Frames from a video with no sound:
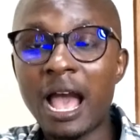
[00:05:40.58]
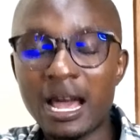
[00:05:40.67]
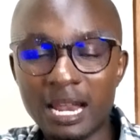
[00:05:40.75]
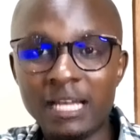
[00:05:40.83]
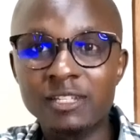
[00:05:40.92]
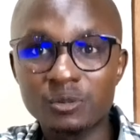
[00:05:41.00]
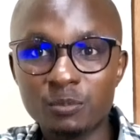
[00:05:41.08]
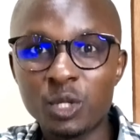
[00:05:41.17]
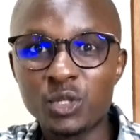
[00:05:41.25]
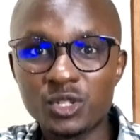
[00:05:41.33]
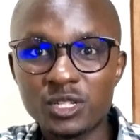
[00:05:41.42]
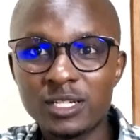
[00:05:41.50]
Alliance
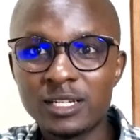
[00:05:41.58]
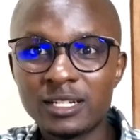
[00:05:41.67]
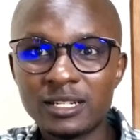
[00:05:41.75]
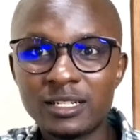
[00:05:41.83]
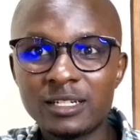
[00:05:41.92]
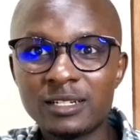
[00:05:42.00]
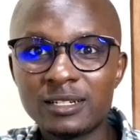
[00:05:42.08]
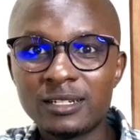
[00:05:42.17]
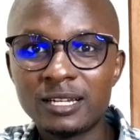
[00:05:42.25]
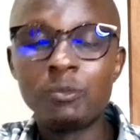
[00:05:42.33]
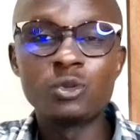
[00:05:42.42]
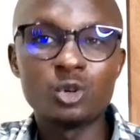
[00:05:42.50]
Boys,
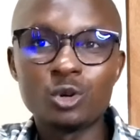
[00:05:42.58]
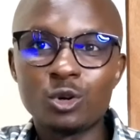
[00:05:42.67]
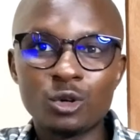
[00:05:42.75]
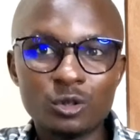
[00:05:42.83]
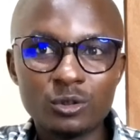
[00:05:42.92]
ni MZUNGU.